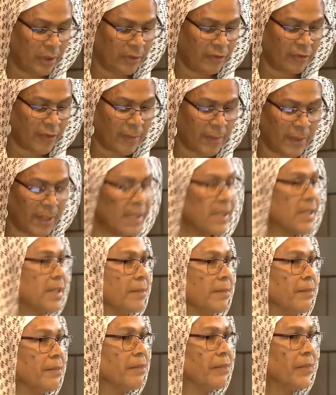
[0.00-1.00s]

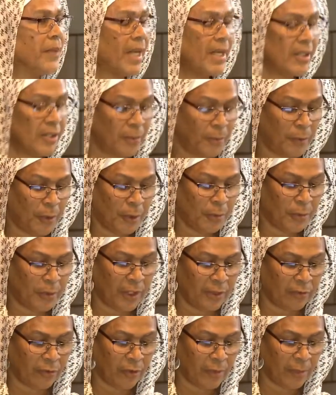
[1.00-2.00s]
feminism as
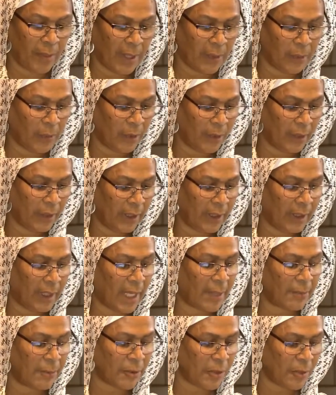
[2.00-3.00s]
appropriate for my work
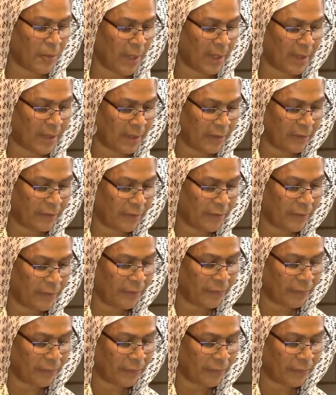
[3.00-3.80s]
and perspective.